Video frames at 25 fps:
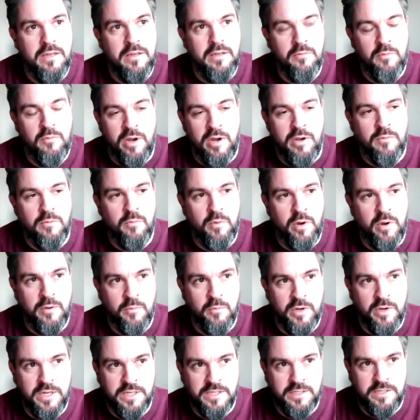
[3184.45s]
when
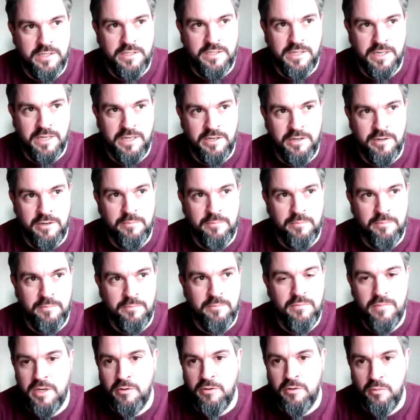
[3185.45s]
we're sitting in a
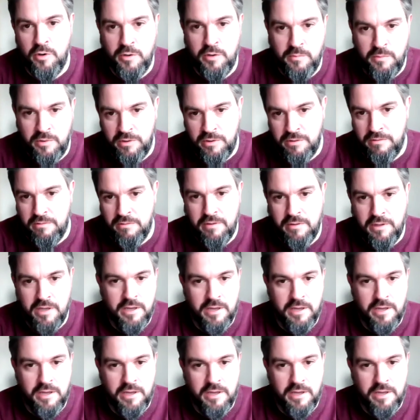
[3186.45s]
room with